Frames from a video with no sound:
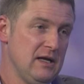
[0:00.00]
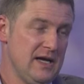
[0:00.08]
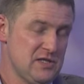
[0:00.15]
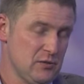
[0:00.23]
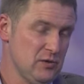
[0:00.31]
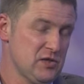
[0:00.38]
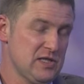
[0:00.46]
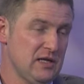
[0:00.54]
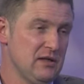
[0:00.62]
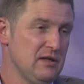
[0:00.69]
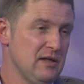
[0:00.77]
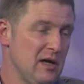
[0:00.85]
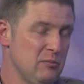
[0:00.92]
it's
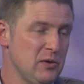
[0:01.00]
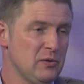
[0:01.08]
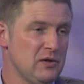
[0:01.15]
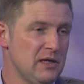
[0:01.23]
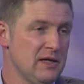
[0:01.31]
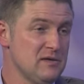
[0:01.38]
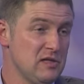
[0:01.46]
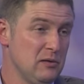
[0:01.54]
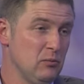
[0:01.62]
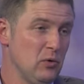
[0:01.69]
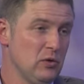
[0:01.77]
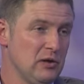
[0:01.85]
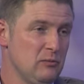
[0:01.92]
understanding that and building that into the
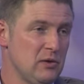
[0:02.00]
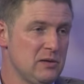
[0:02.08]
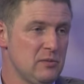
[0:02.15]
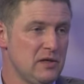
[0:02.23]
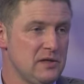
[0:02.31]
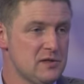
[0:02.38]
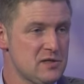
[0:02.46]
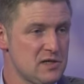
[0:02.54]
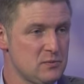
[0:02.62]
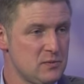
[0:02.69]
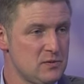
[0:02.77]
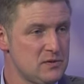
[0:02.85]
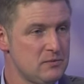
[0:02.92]
modelling when you make the
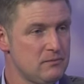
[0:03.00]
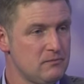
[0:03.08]
assessment.